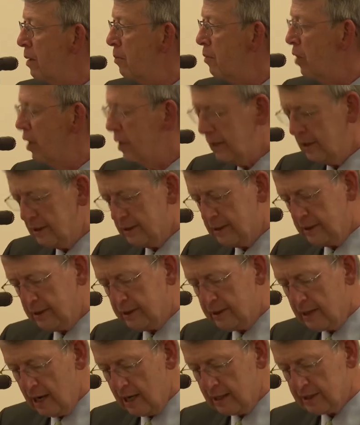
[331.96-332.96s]
but it
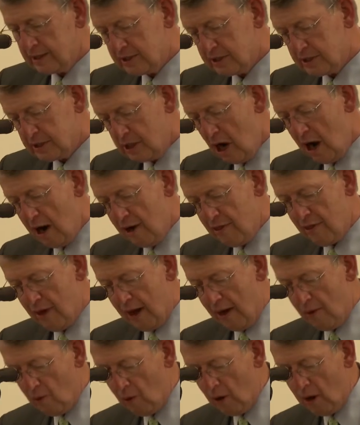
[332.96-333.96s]
did not start
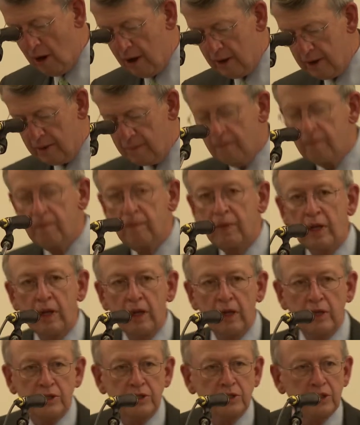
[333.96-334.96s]
that way.
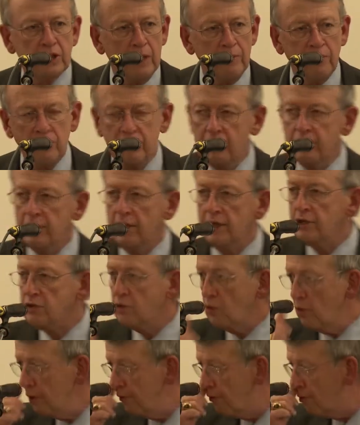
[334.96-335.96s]
Some of the things
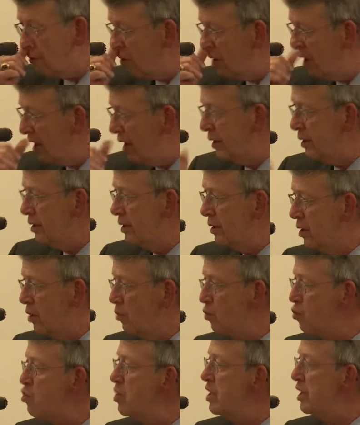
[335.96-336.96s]
we've created or
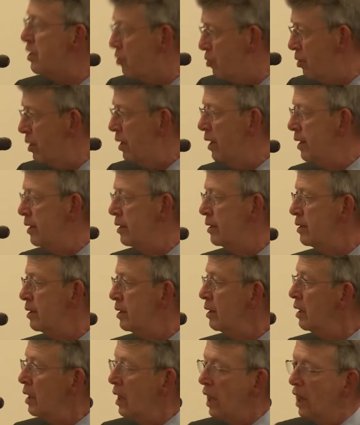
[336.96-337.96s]
recreated
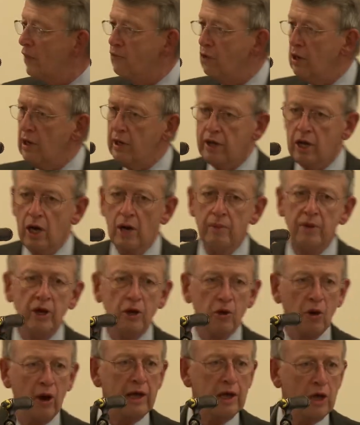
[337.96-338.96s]
have really come at a
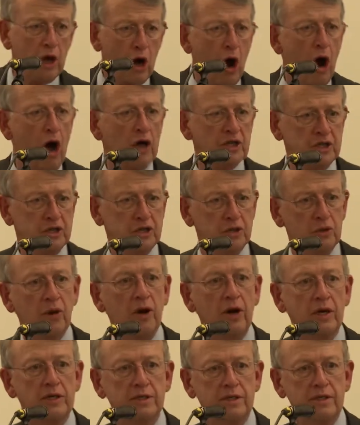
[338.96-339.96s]
great cost to
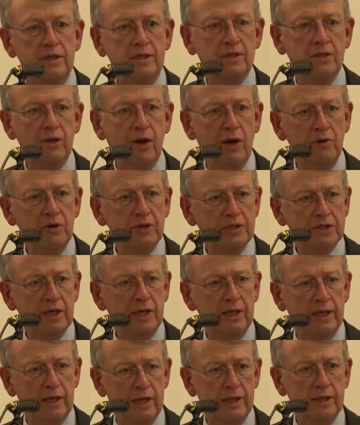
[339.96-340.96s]
us. And so I want to
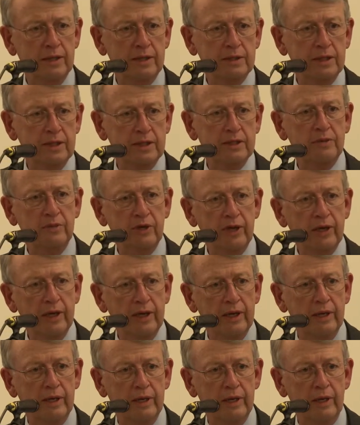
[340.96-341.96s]
say that at the
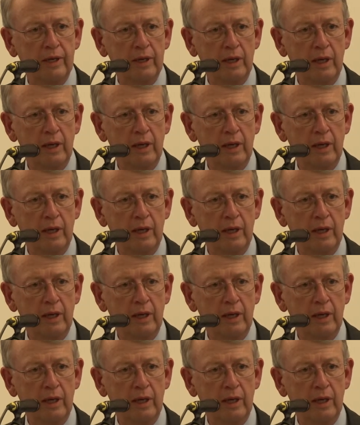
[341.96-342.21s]
beginning.